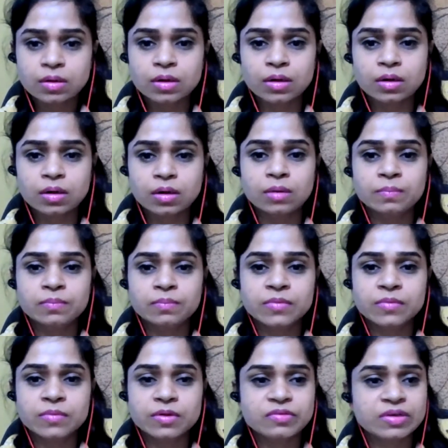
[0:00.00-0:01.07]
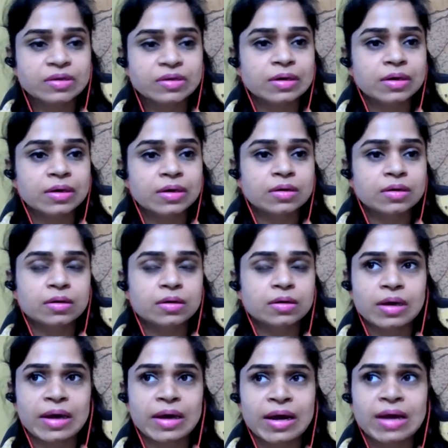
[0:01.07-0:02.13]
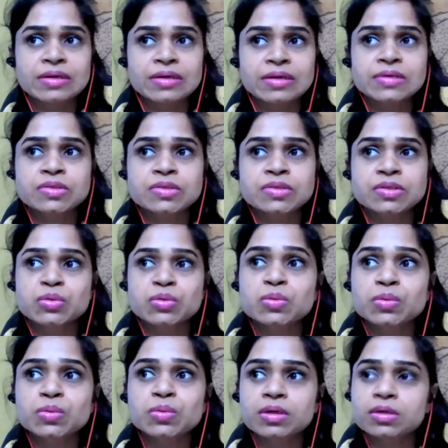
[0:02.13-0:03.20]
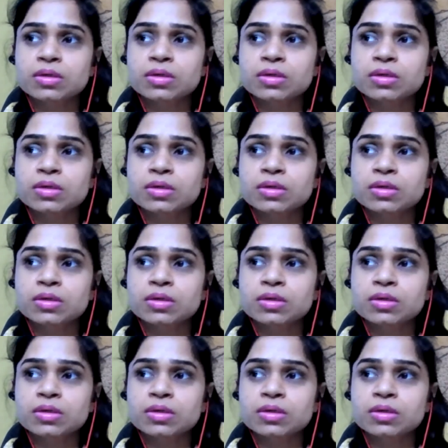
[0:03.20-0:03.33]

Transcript: Jira and its suite,